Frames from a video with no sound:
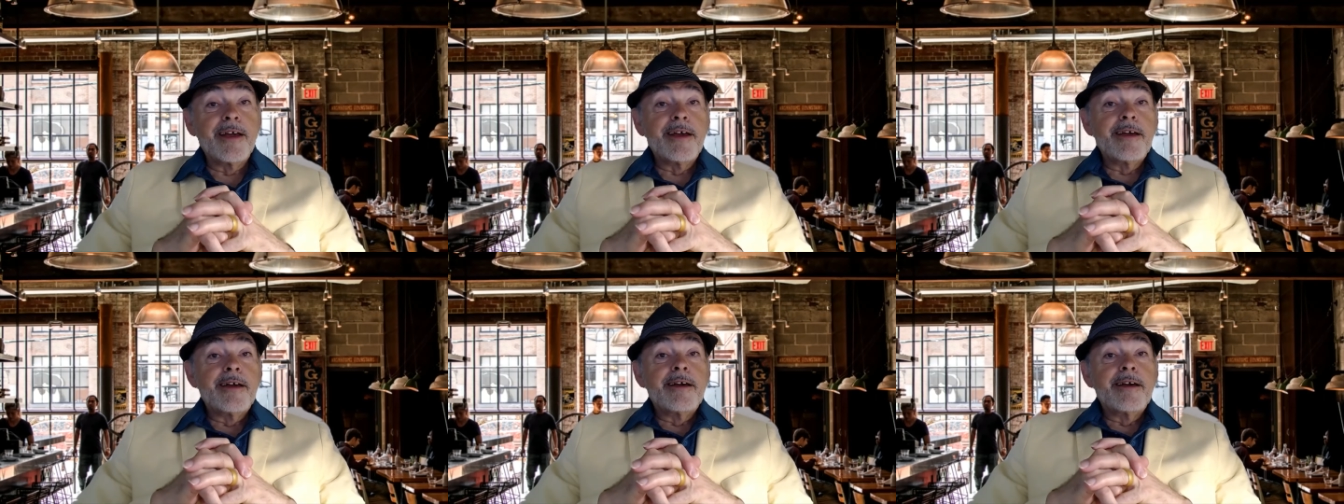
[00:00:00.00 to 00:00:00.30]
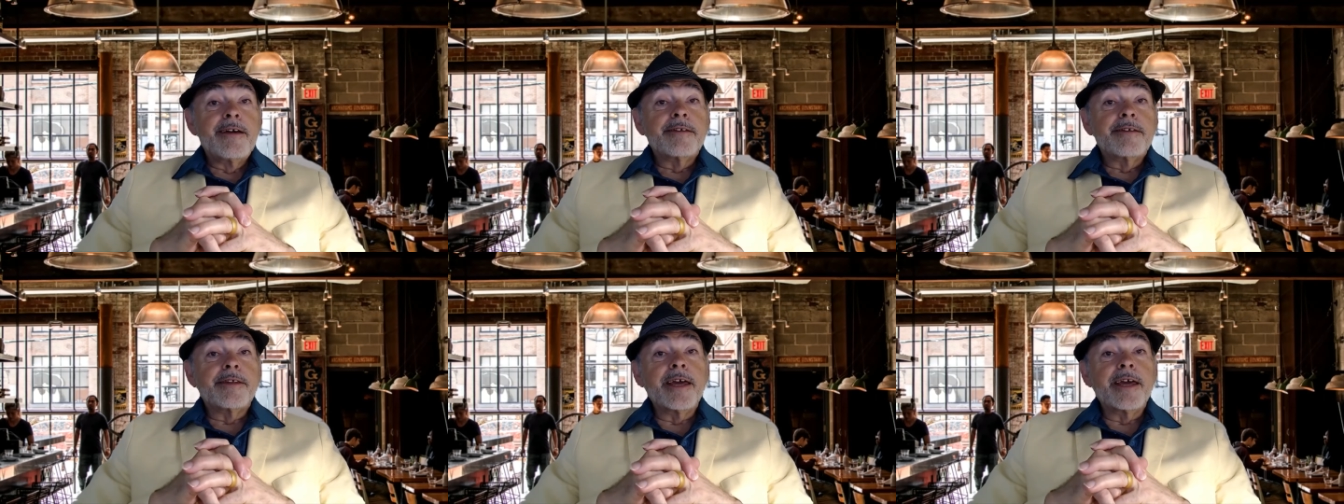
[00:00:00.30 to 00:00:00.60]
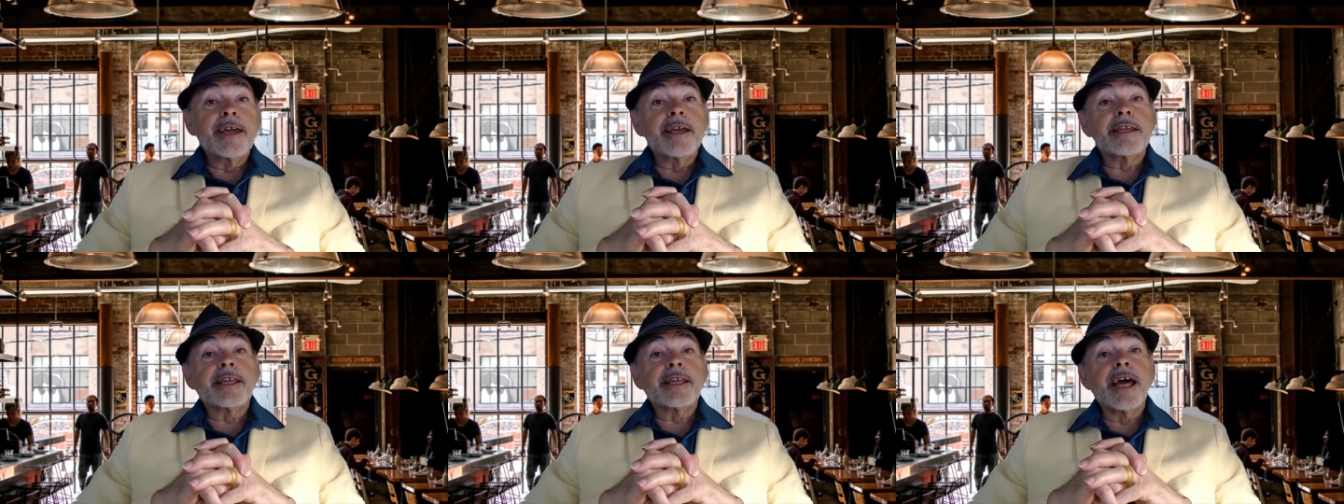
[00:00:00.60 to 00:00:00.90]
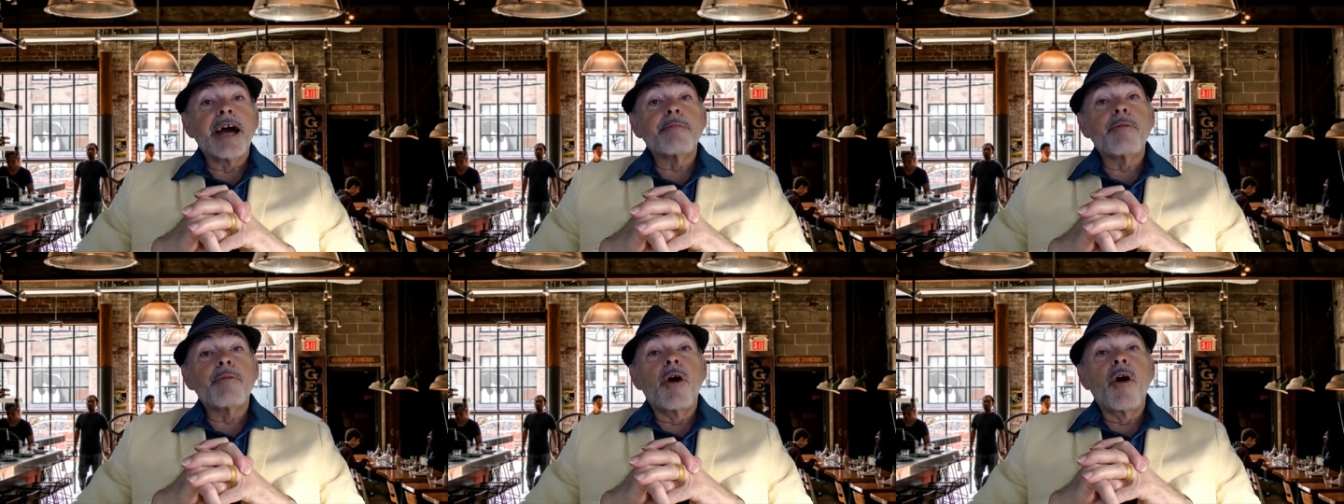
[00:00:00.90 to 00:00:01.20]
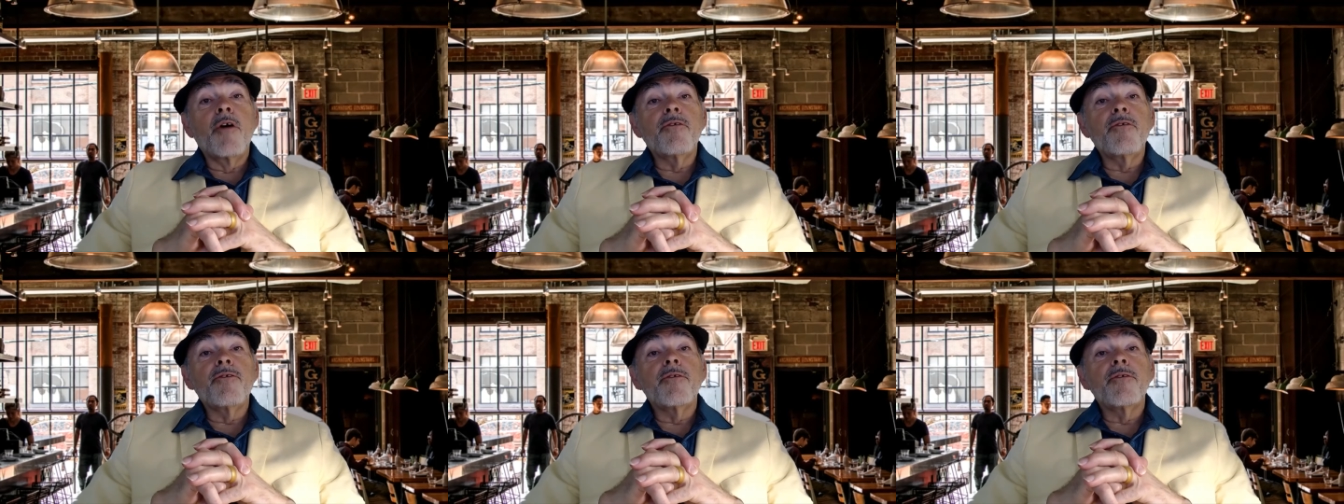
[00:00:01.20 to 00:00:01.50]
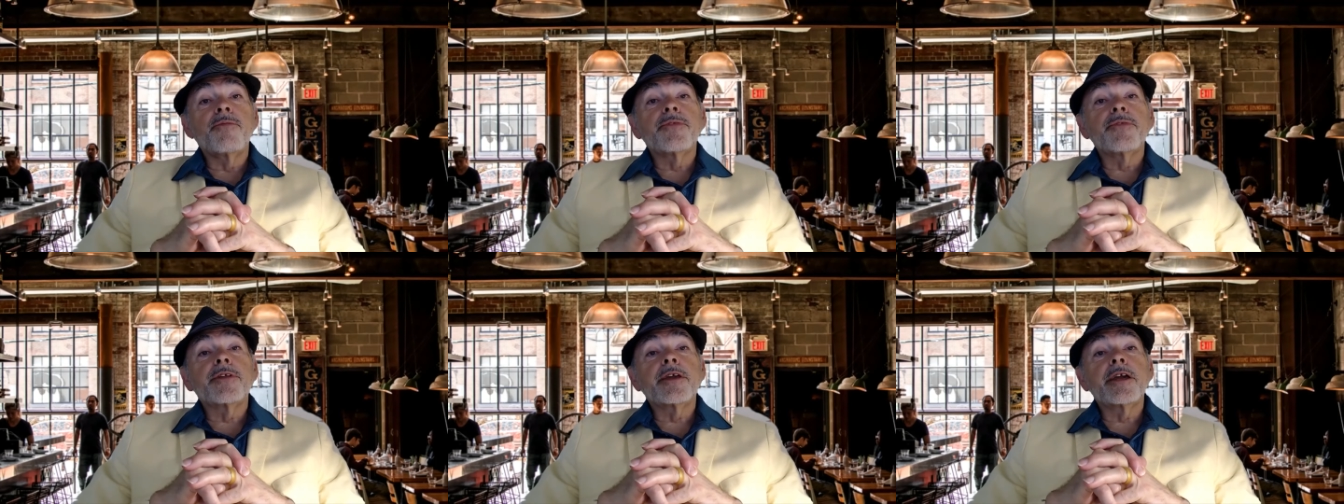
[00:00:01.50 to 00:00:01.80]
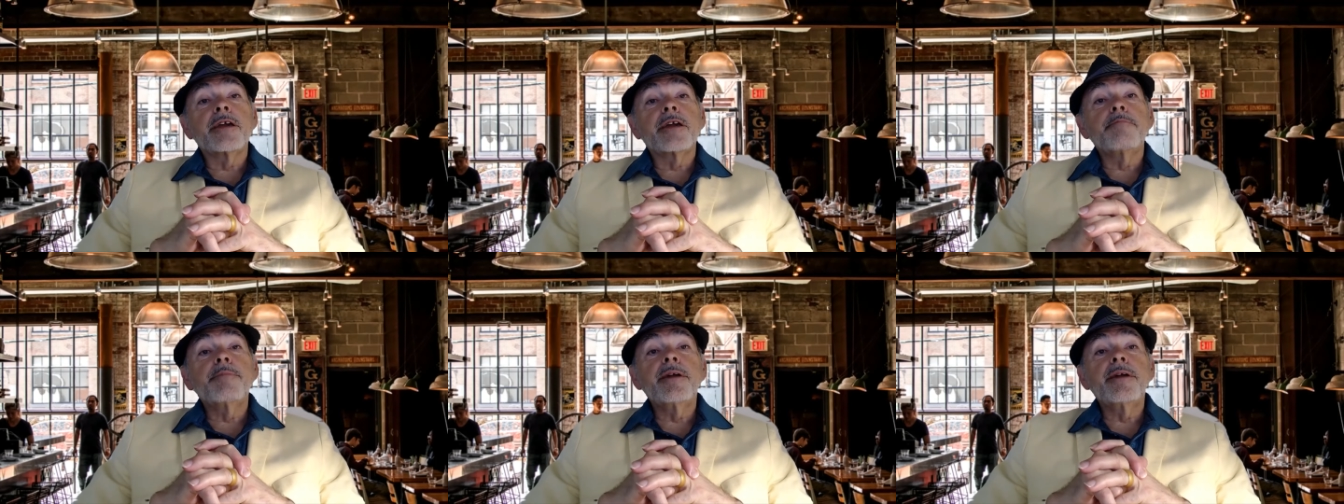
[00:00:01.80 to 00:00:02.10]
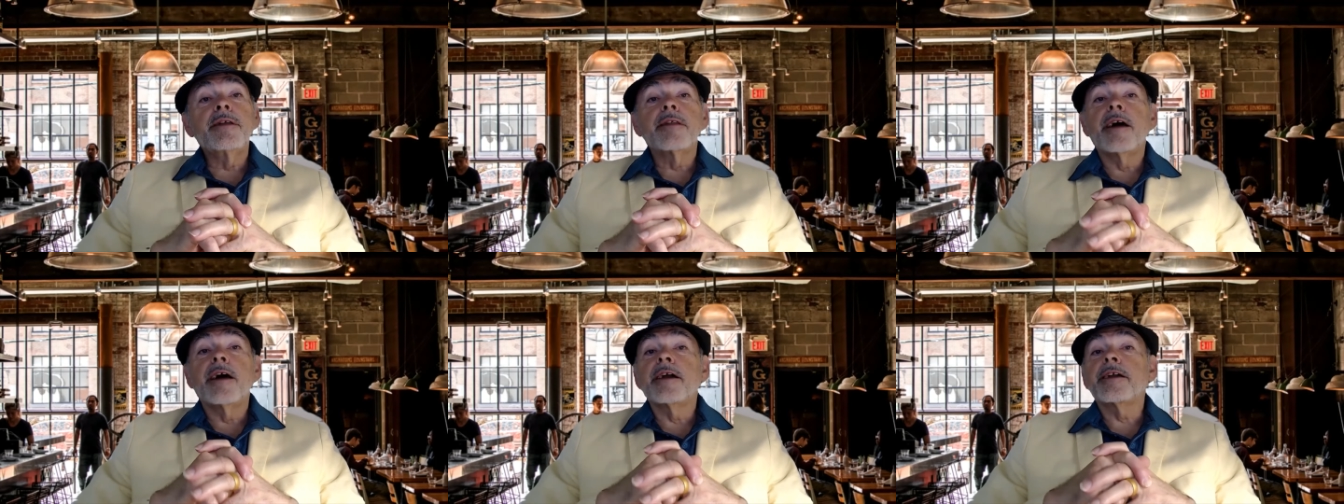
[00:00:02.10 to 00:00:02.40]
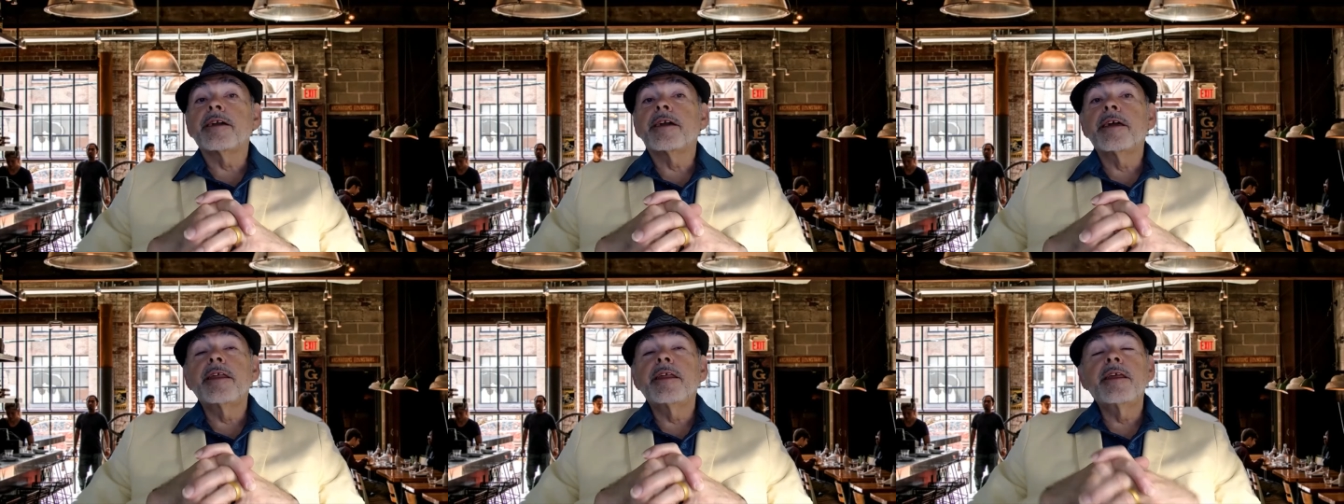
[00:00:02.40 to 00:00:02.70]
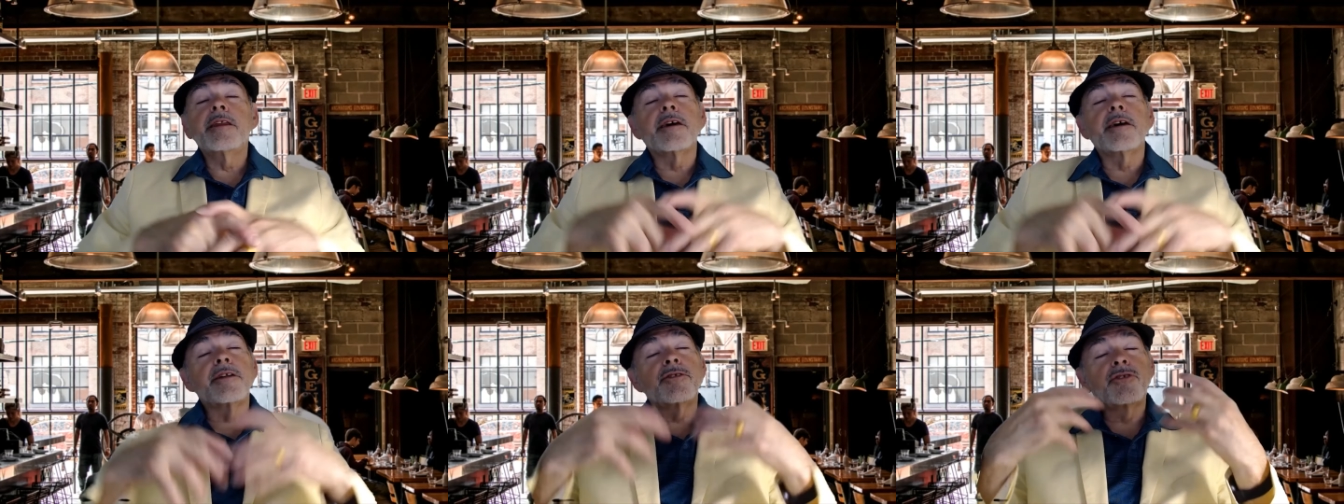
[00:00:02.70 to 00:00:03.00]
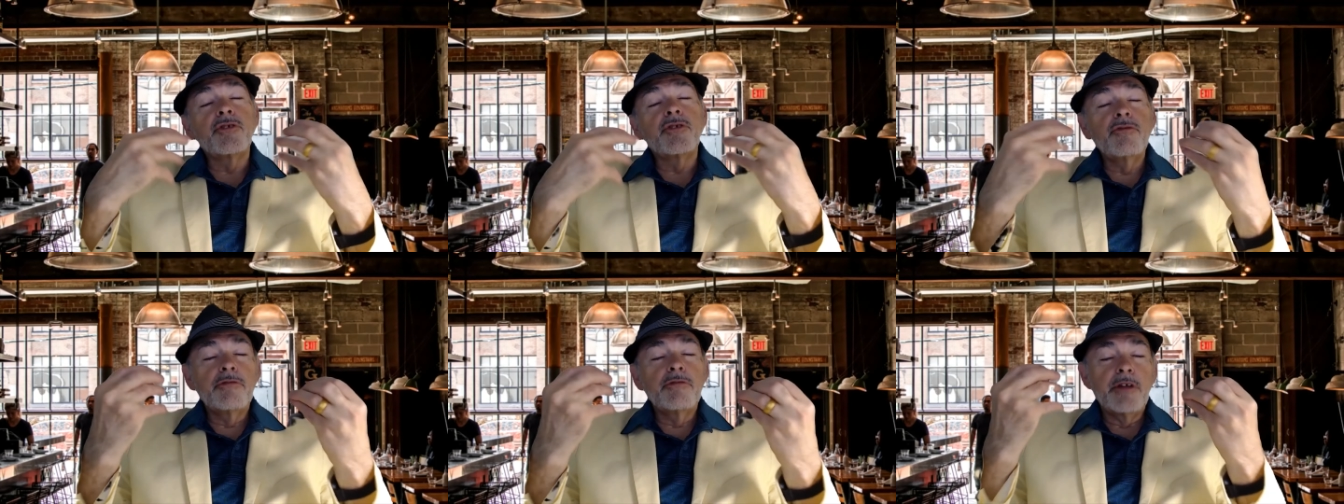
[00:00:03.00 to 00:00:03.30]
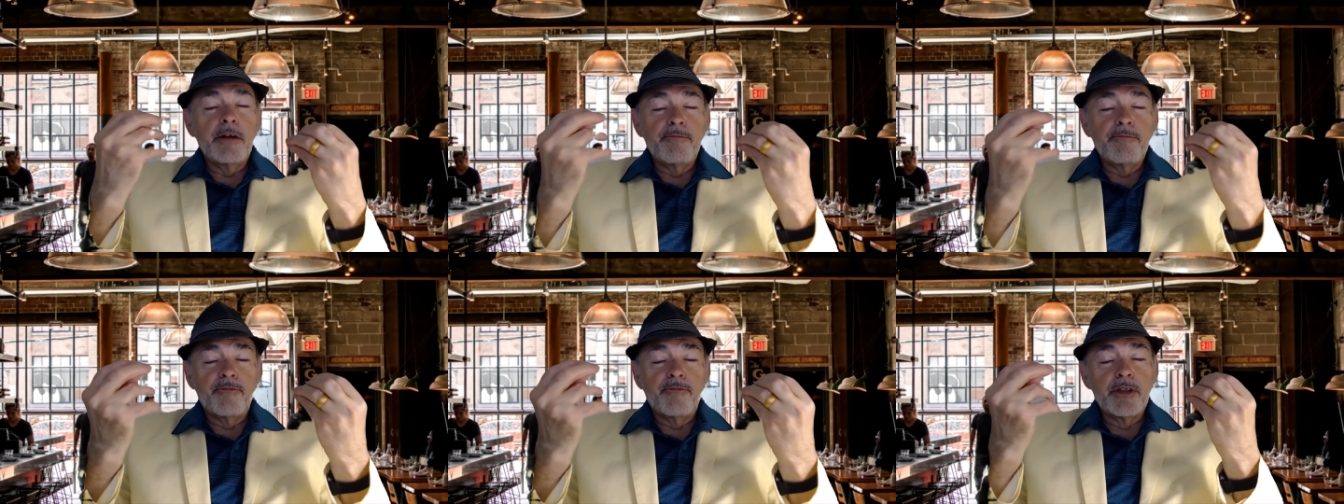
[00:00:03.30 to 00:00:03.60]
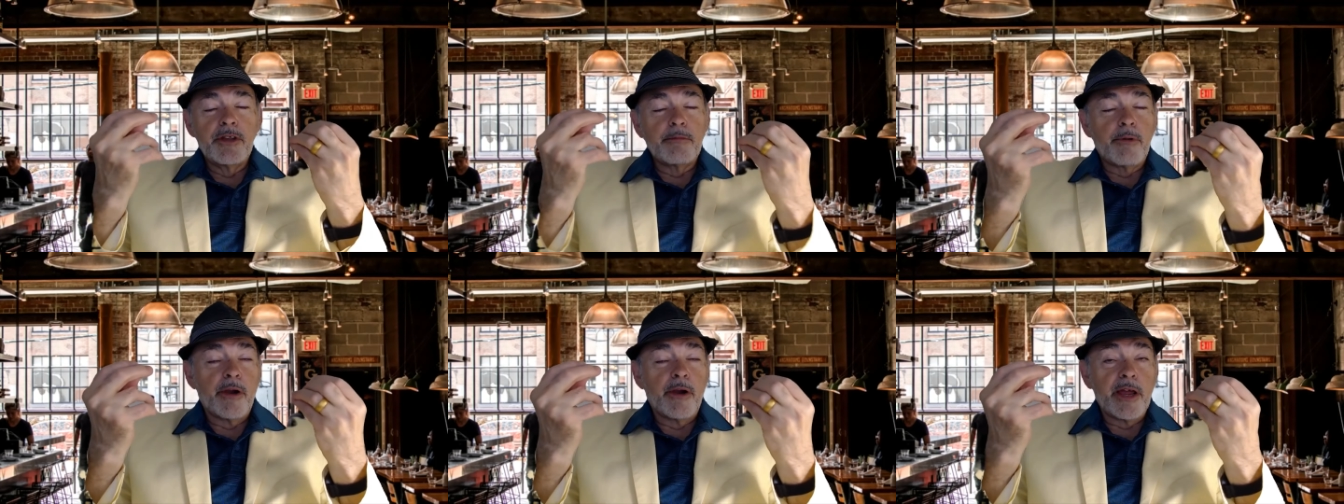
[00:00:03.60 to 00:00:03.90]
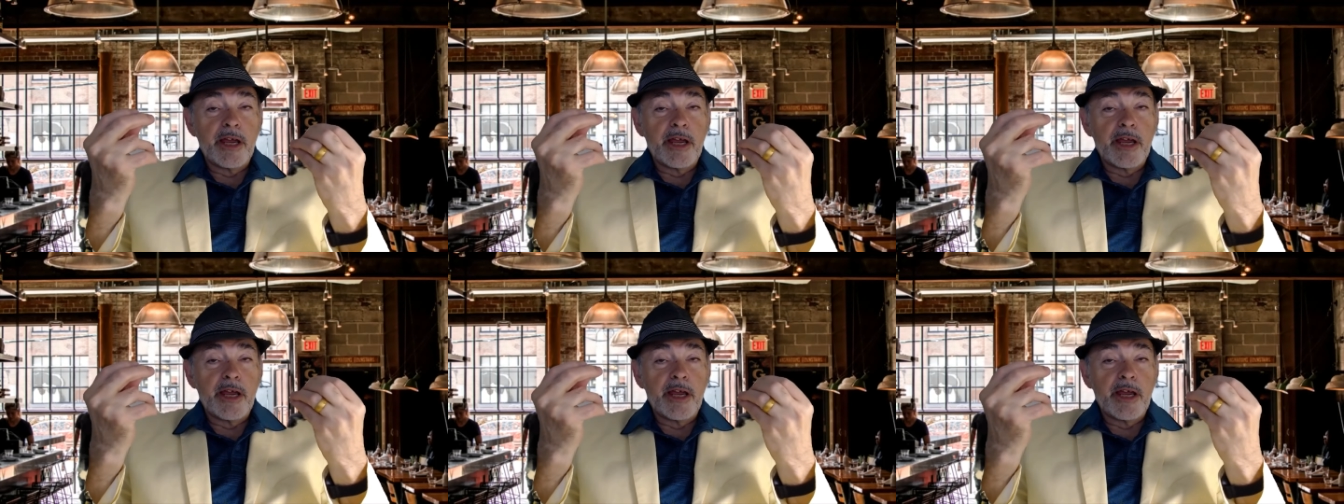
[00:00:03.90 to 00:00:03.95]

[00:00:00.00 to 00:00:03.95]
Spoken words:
Taking time off can be like getting a tune-up for the brain,